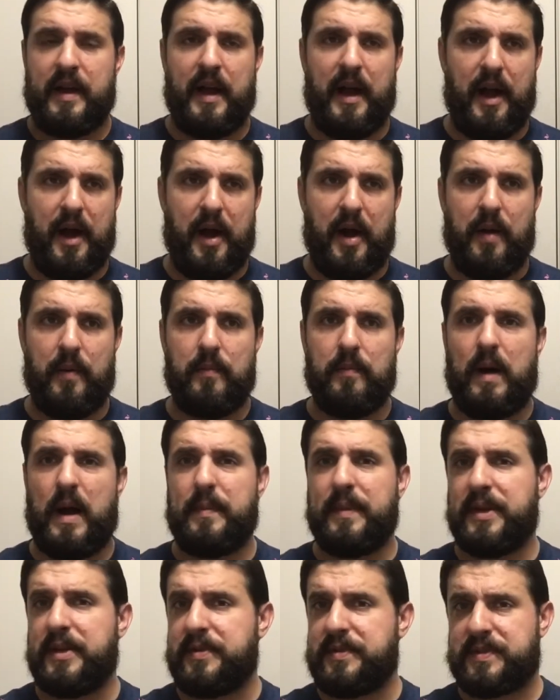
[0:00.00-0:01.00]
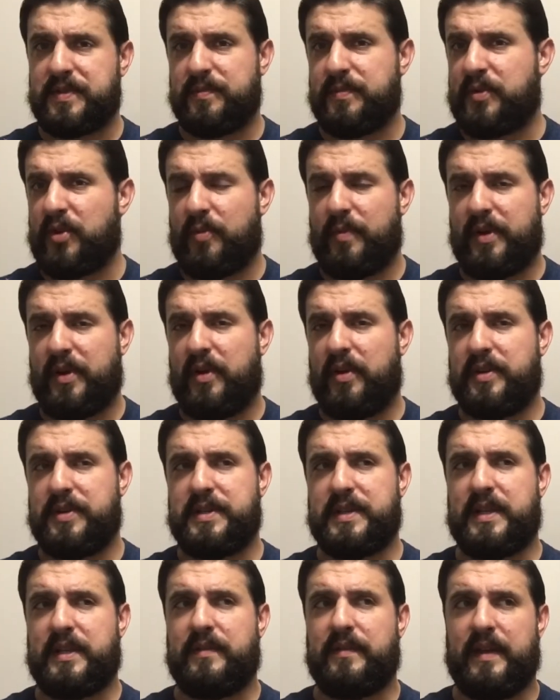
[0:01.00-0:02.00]
I'm going to use some
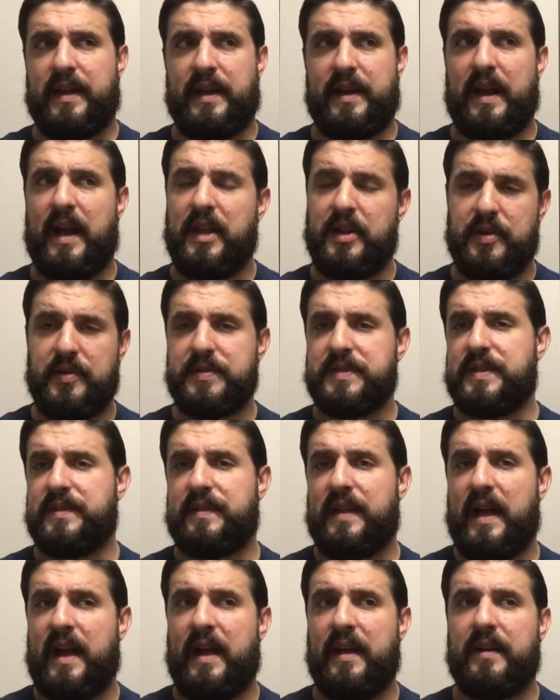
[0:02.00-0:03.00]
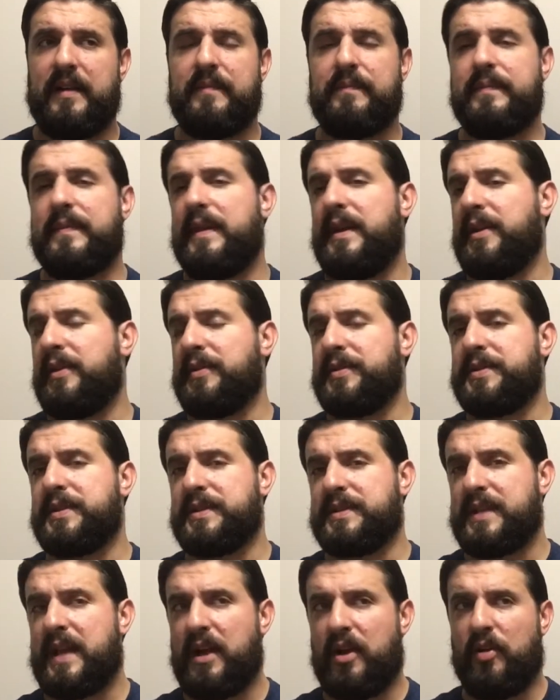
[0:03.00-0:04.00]
terminology that I use in that. It'll
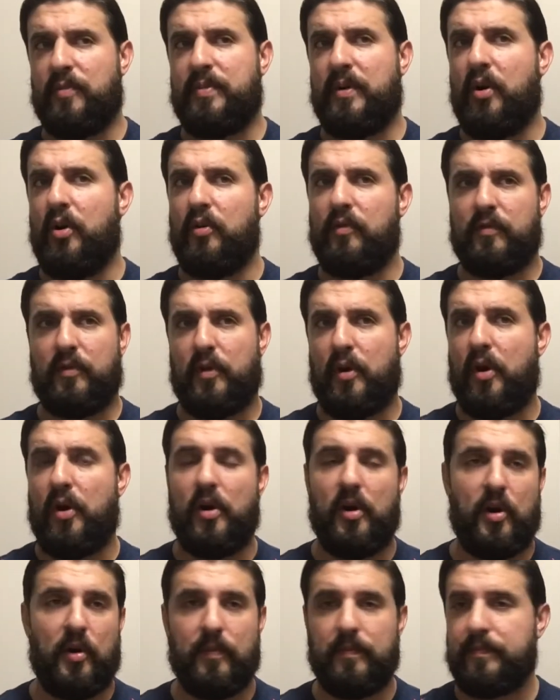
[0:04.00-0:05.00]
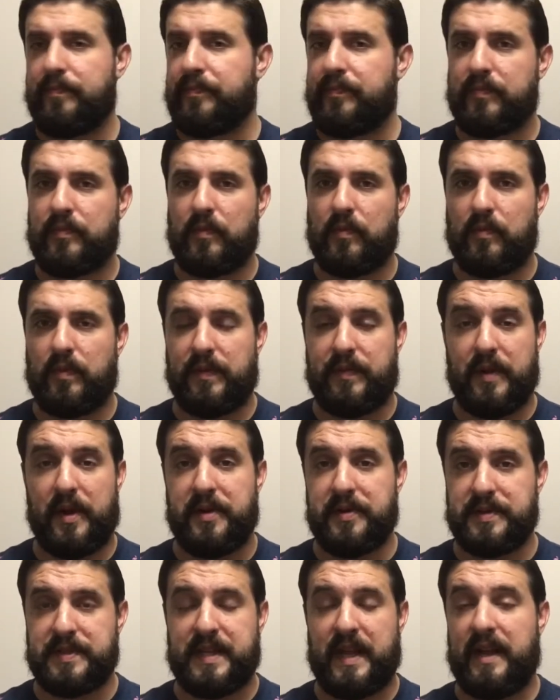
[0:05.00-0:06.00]
just help overall with the
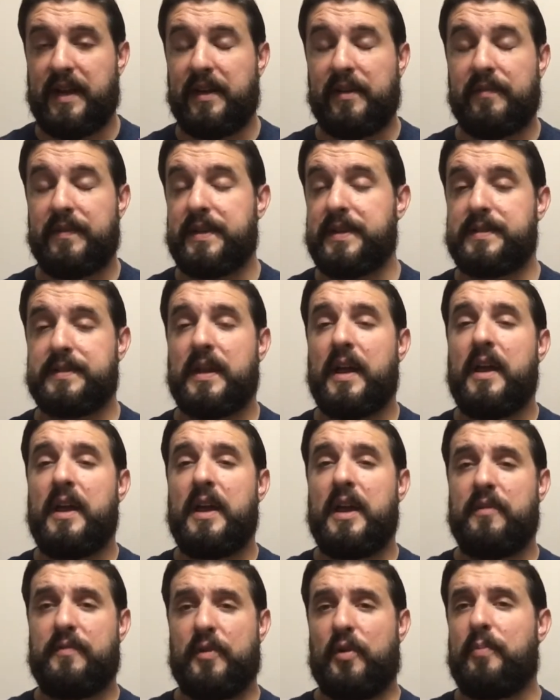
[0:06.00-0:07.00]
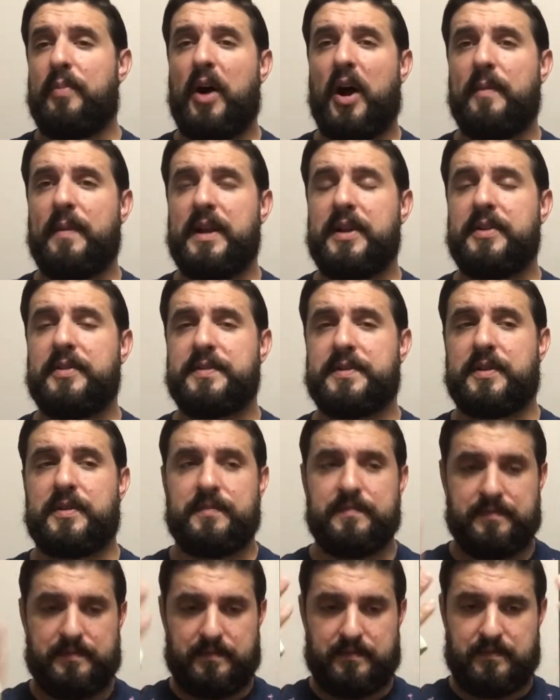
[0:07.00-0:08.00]
understanding of this. If you're a pomade
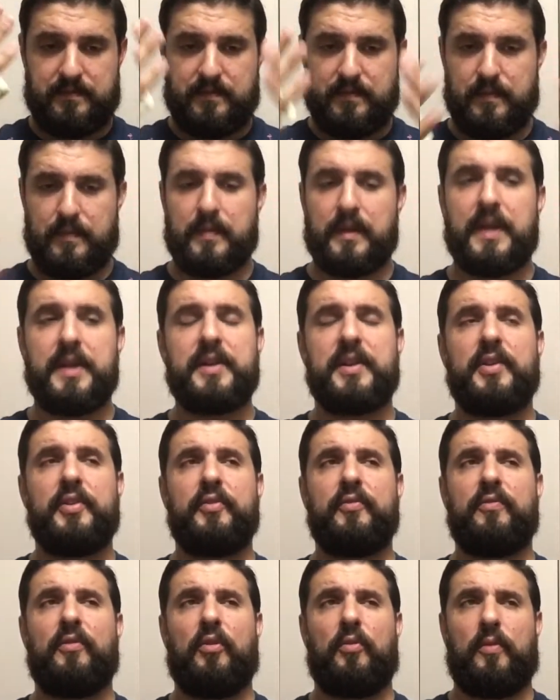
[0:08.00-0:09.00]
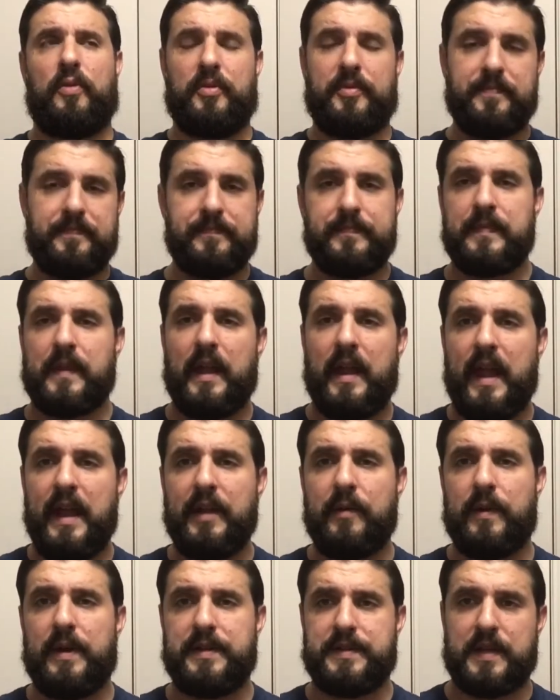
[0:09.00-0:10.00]
user, continue forward.
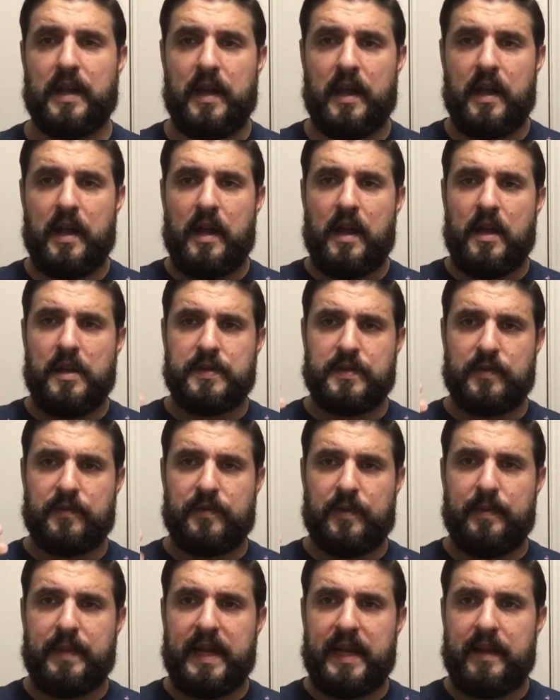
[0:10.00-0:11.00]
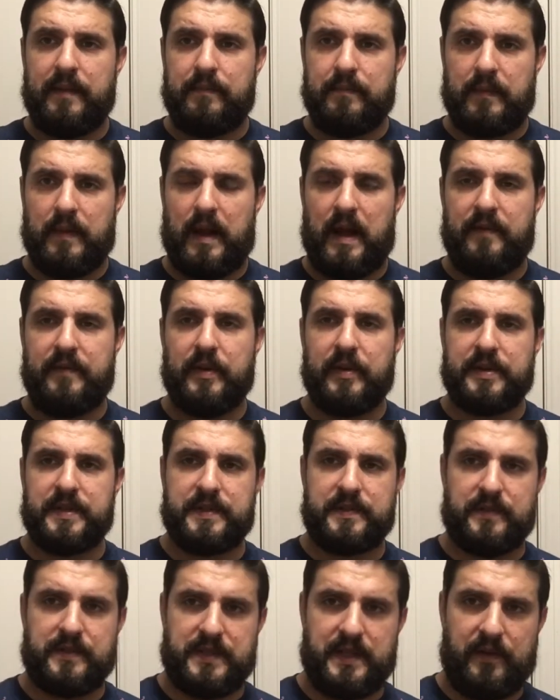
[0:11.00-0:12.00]
Anyways, so for me, I've noticed
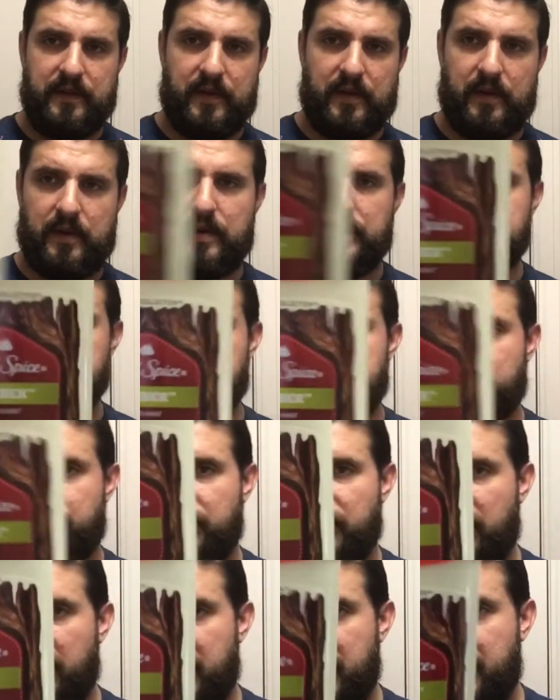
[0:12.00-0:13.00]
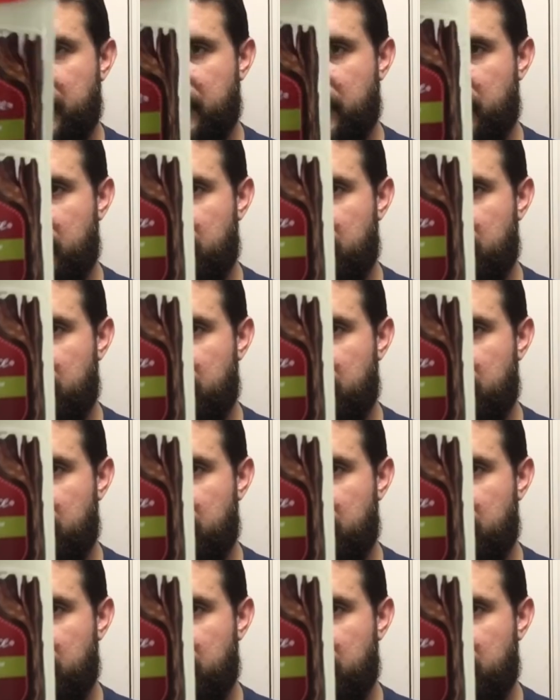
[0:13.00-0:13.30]
there's either just a plain